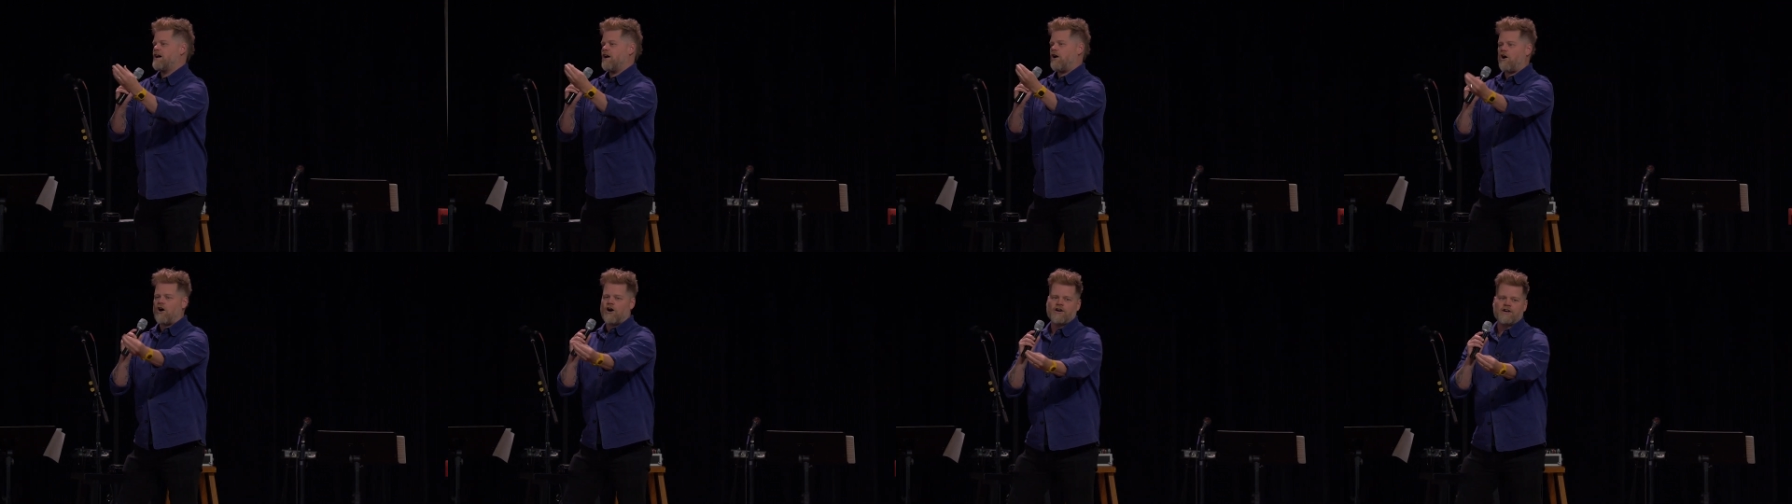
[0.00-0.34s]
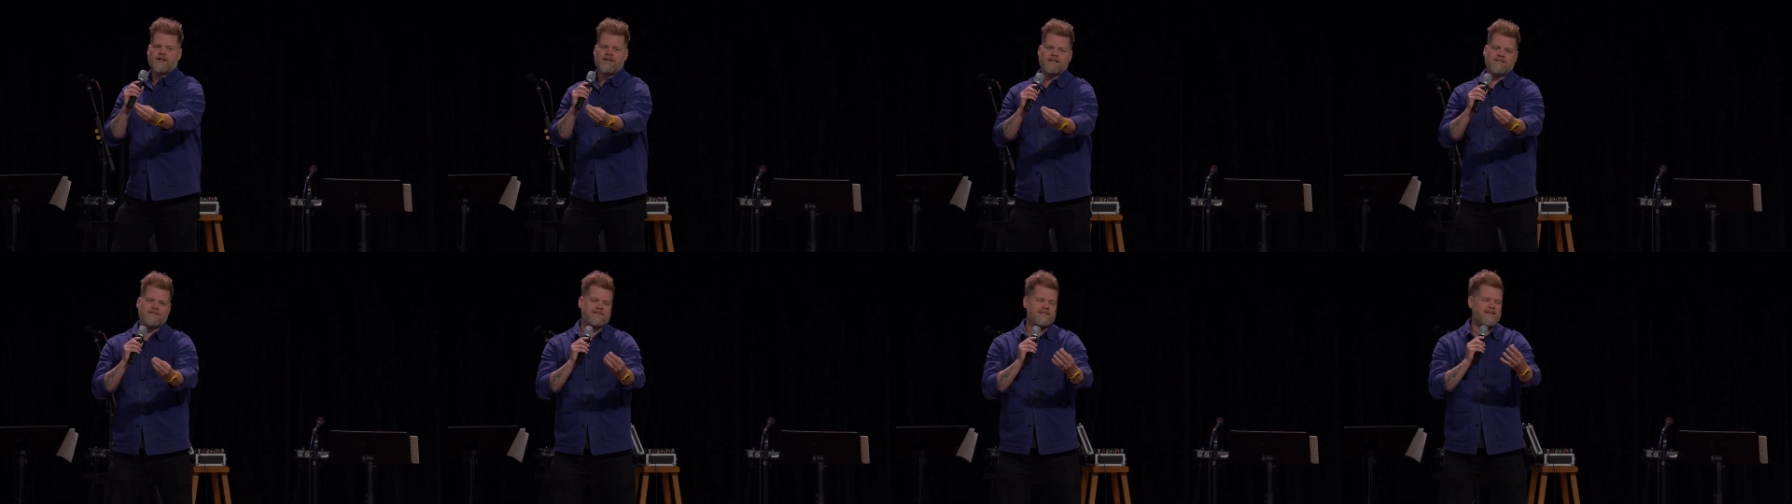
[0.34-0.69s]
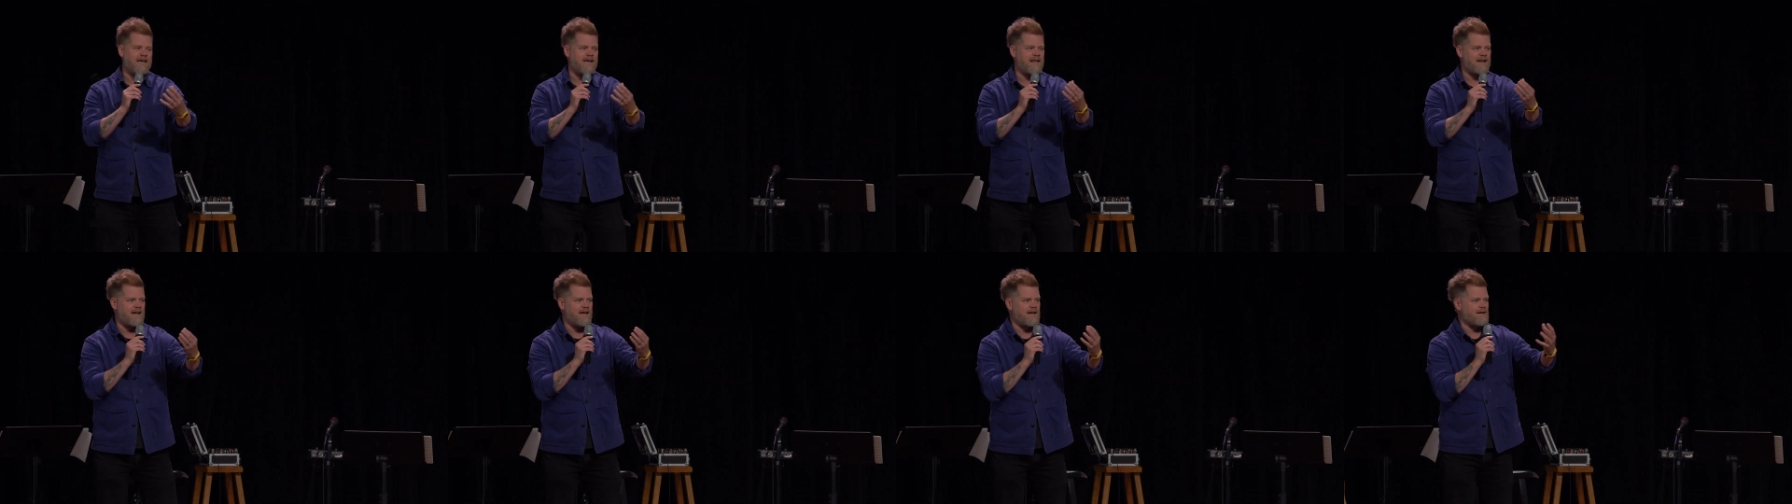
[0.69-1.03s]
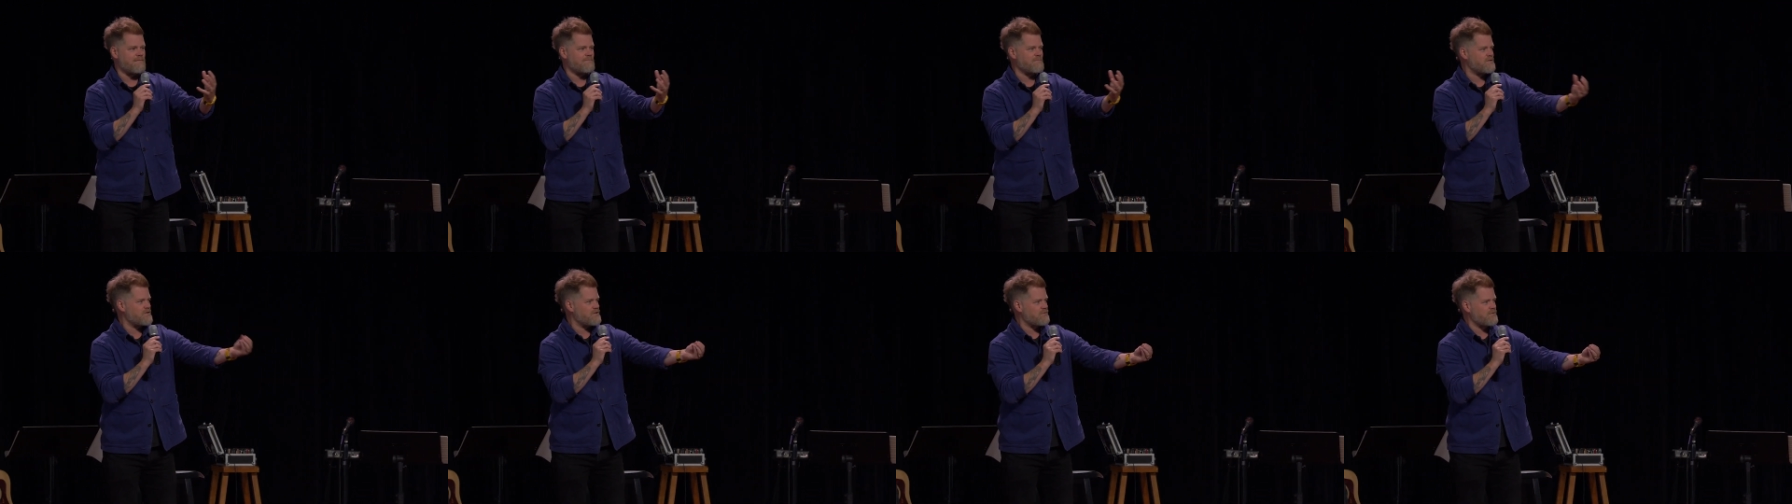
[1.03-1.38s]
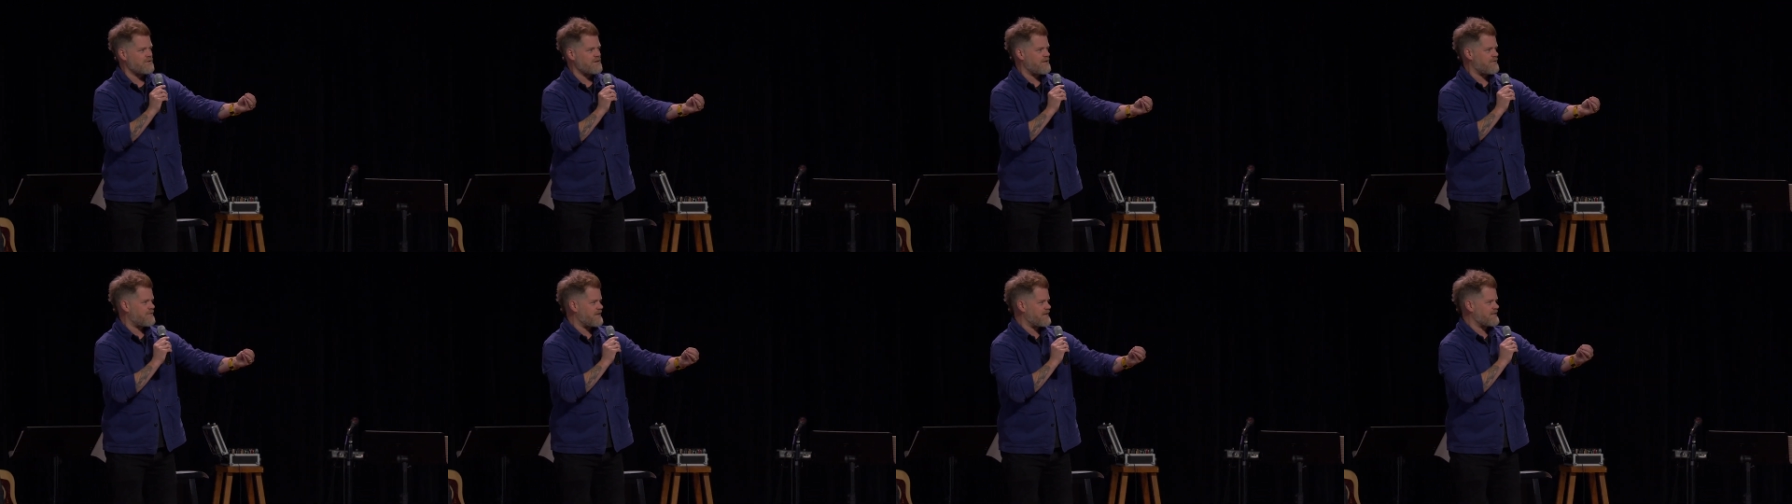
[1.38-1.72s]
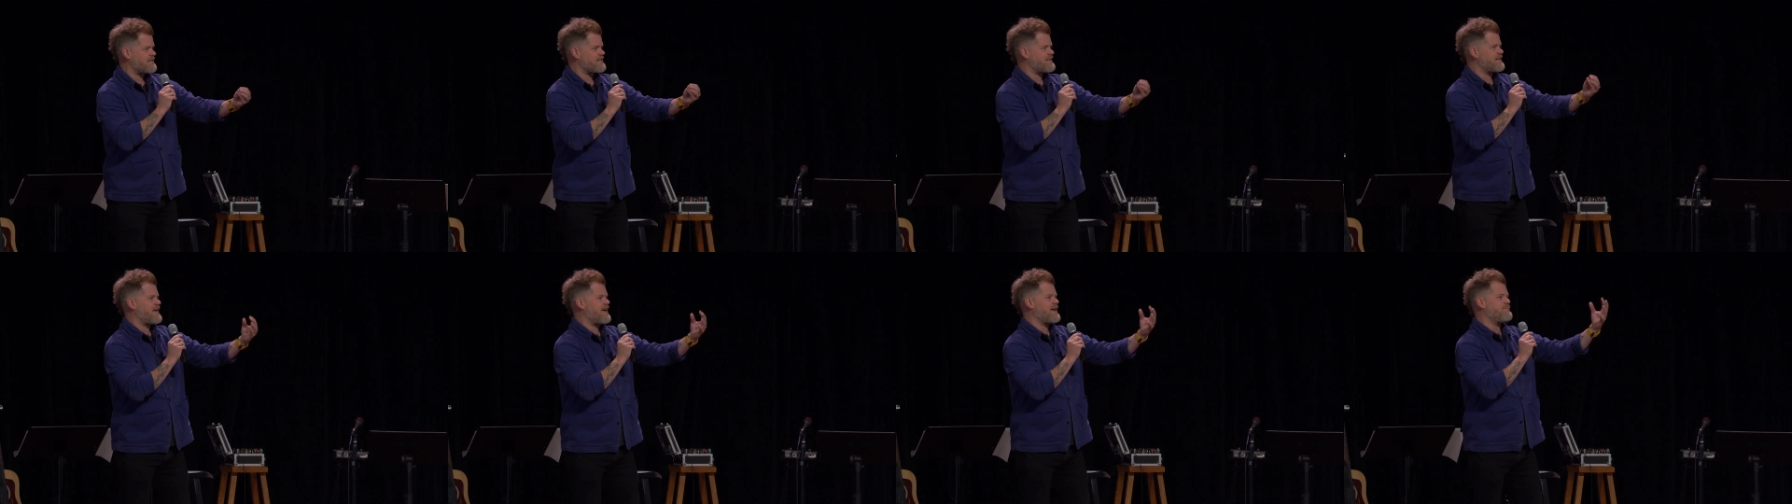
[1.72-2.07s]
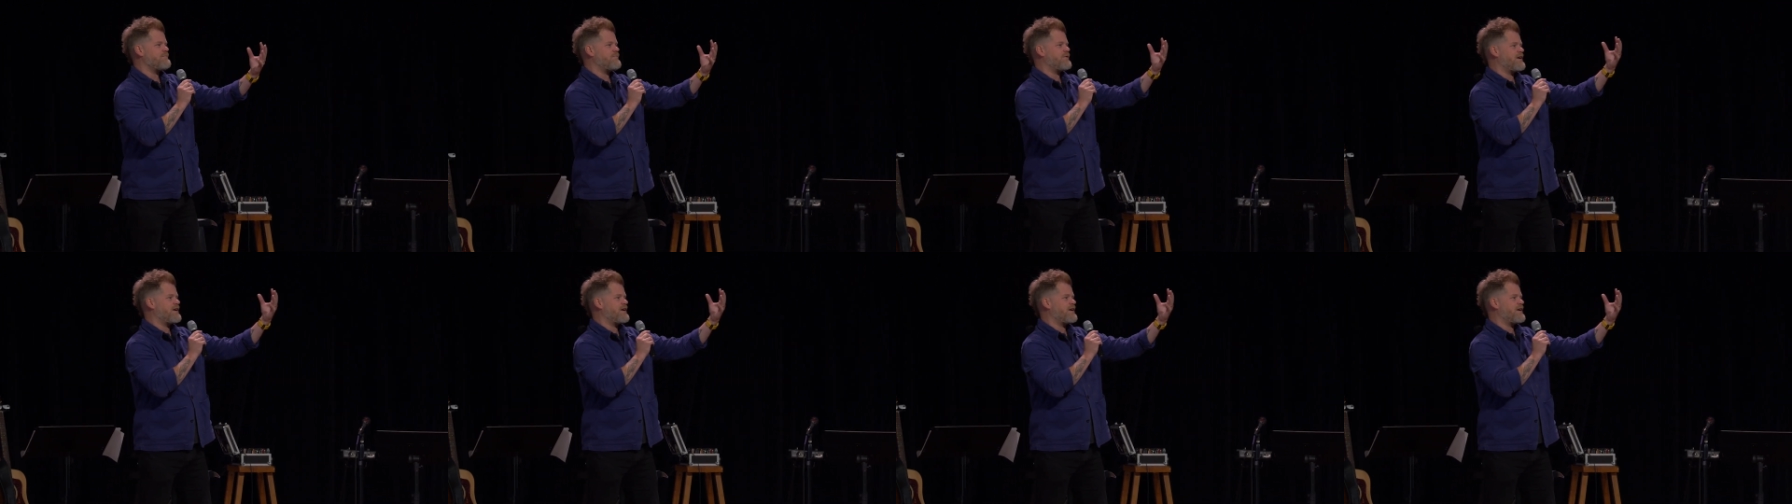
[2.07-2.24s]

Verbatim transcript: artist, and I'm doing a thing tonight,